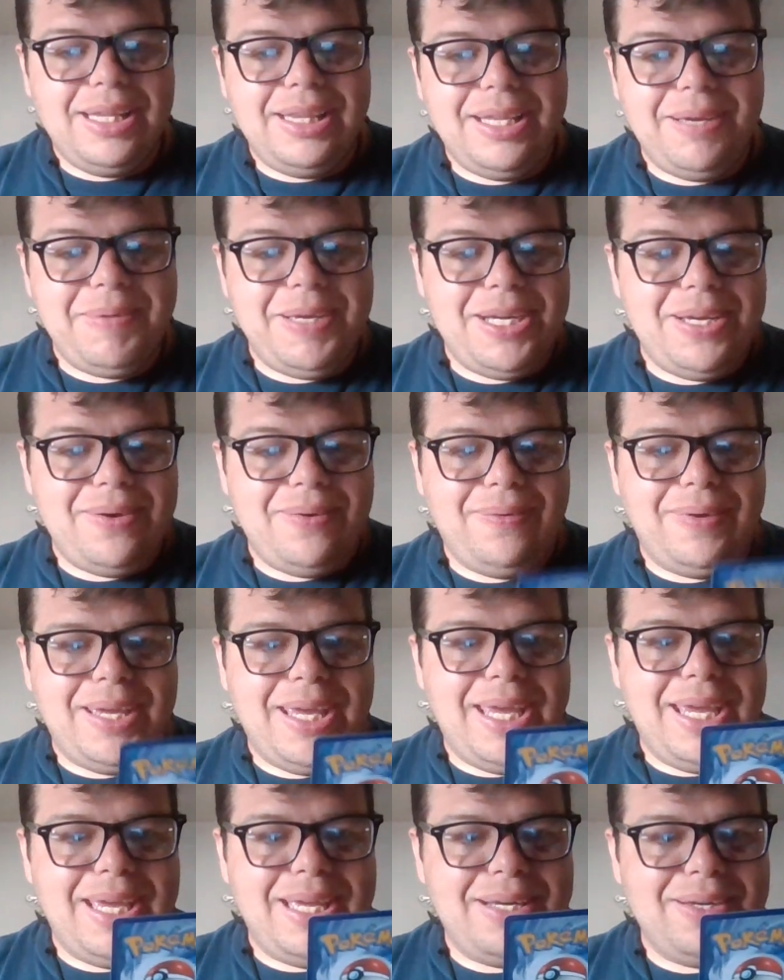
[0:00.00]
Let me know.
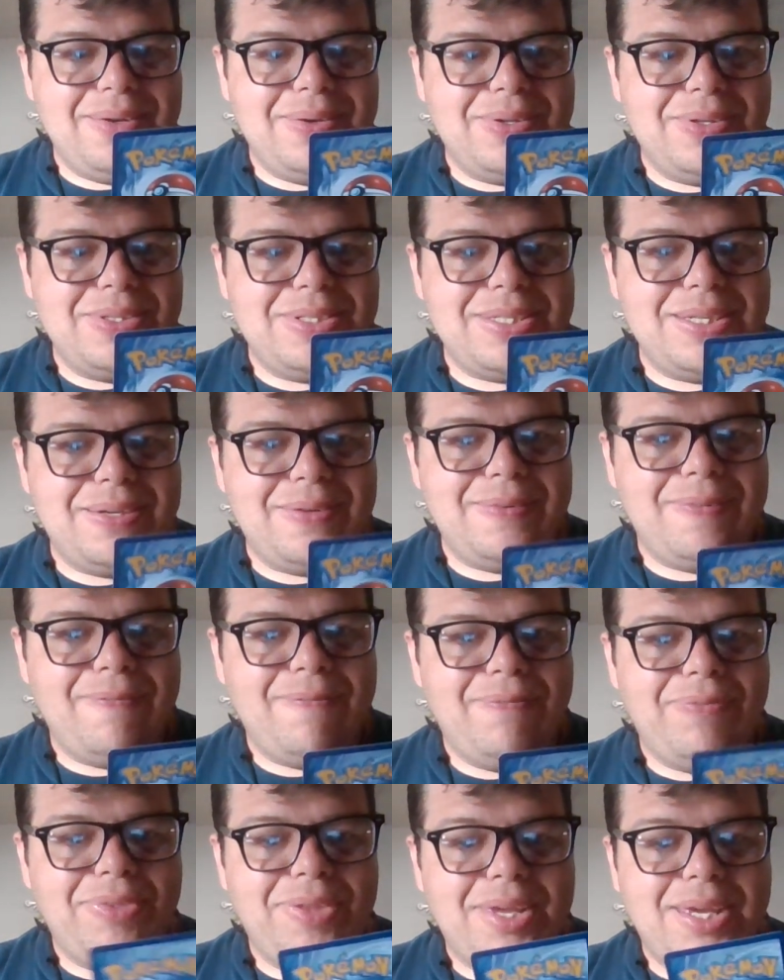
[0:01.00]
And also,
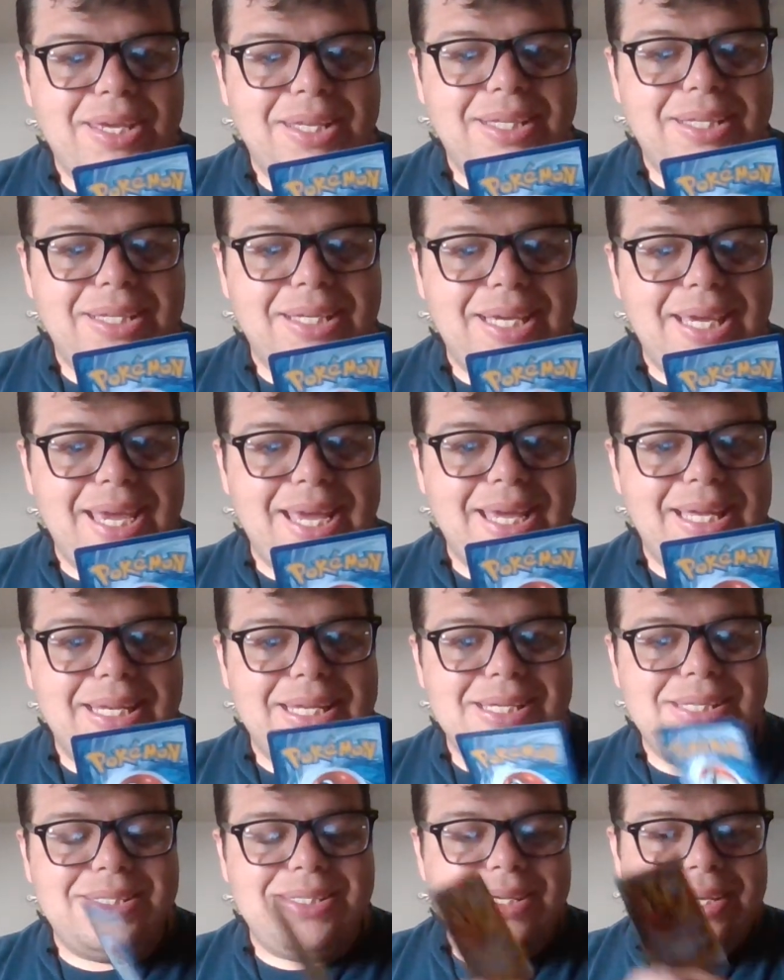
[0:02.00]
yeah,
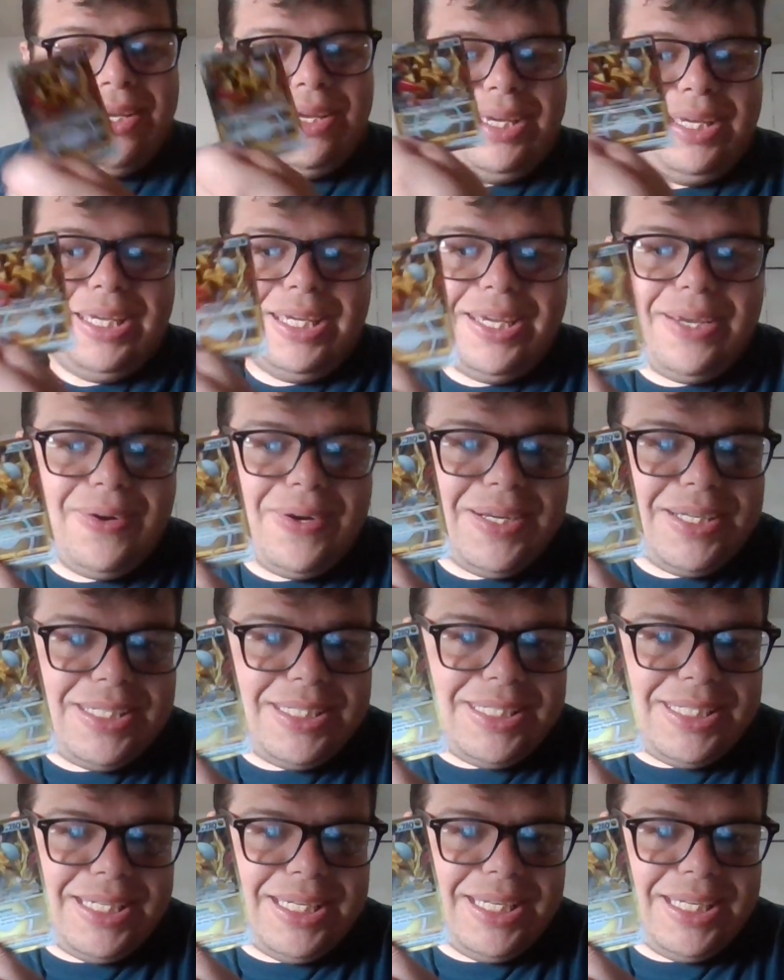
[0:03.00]
this
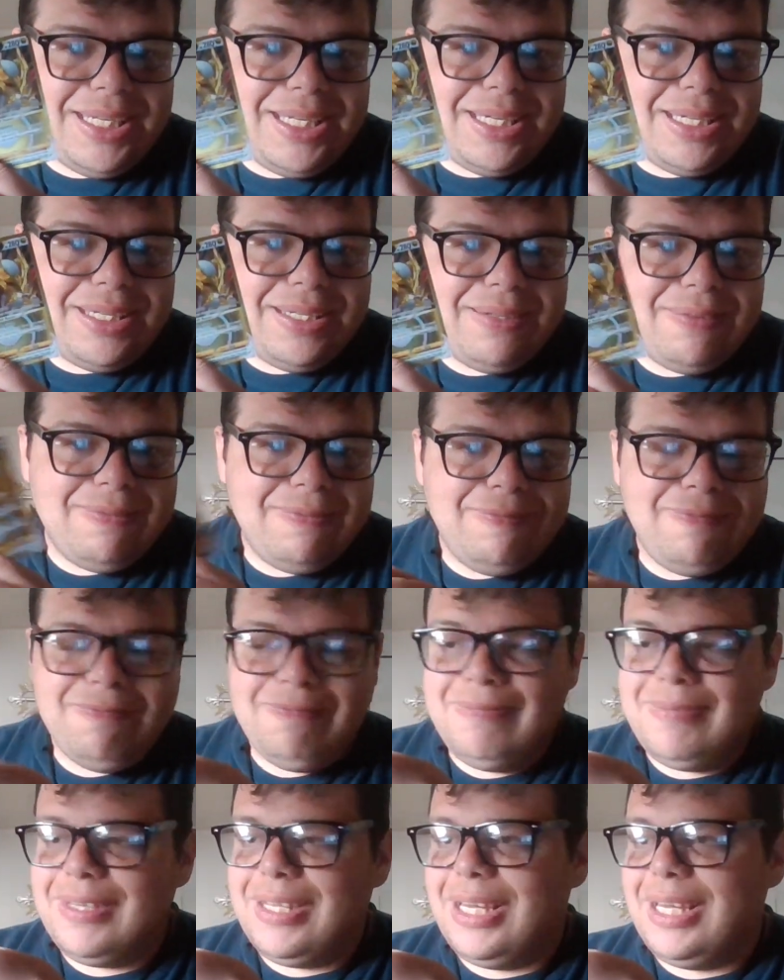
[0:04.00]
Giratina
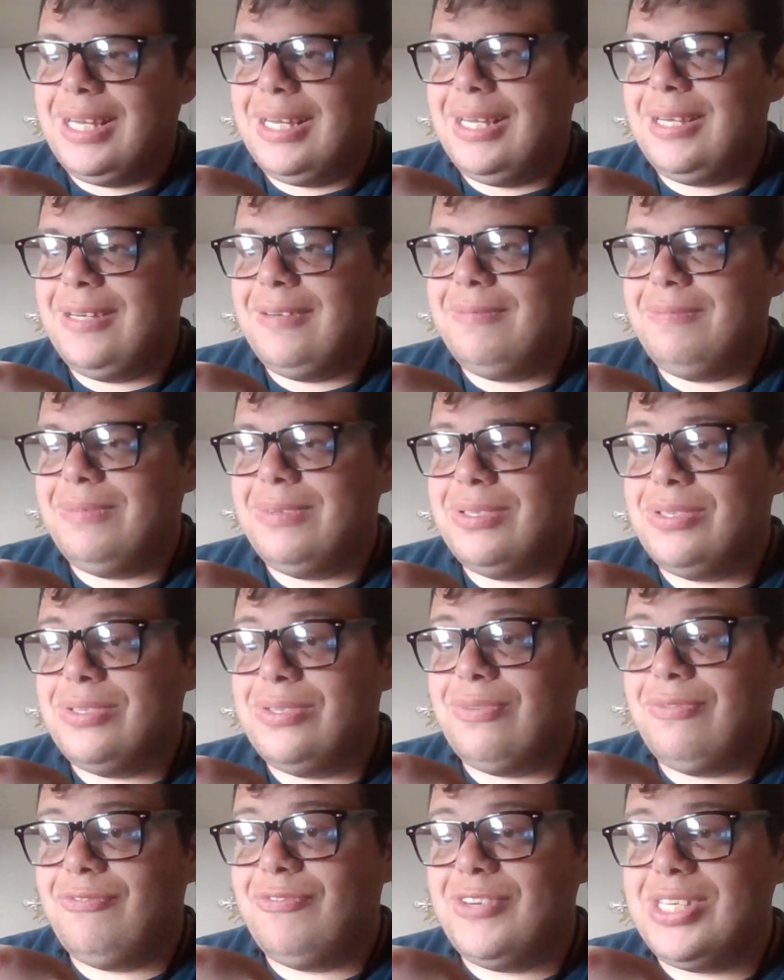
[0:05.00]
um,
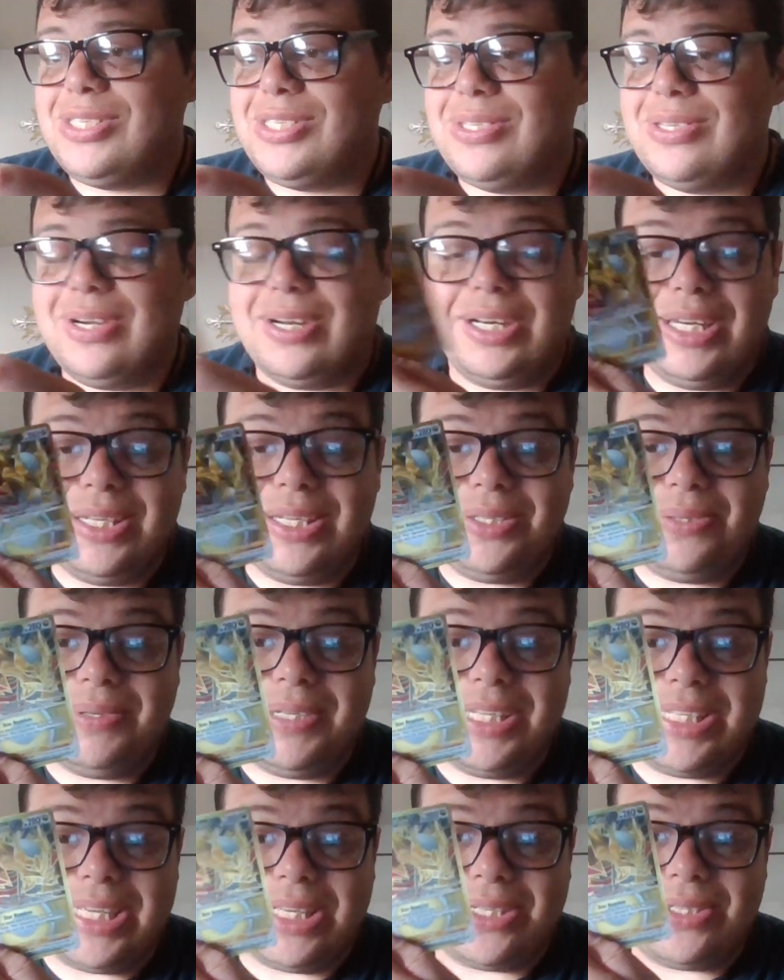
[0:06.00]
V Star. This
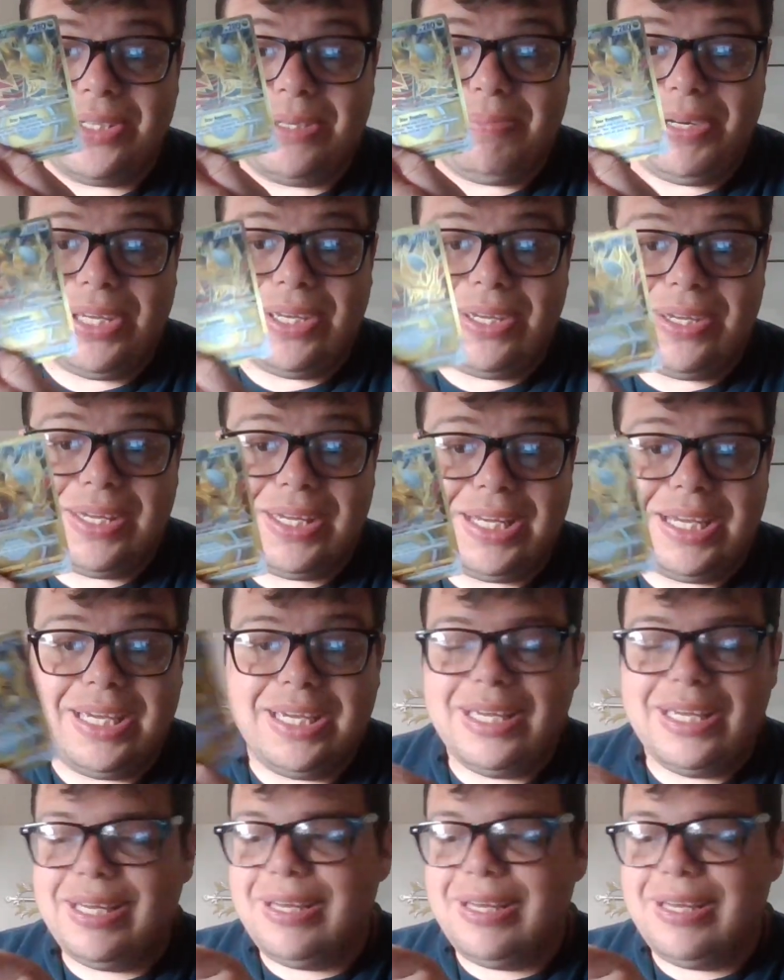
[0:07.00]
one is actually pretty good.